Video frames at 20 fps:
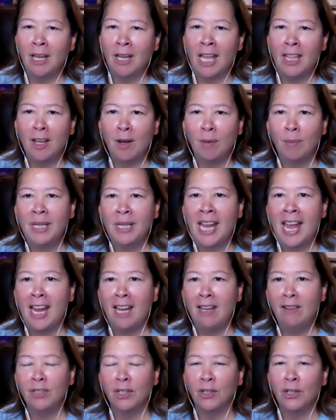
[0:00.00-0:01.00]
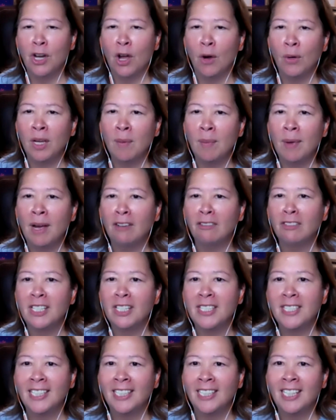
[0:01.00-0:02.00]
and their behavior knowing about
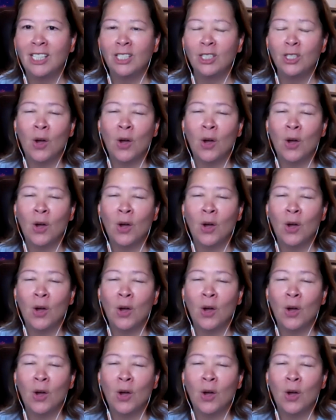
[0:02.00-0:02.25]
resilience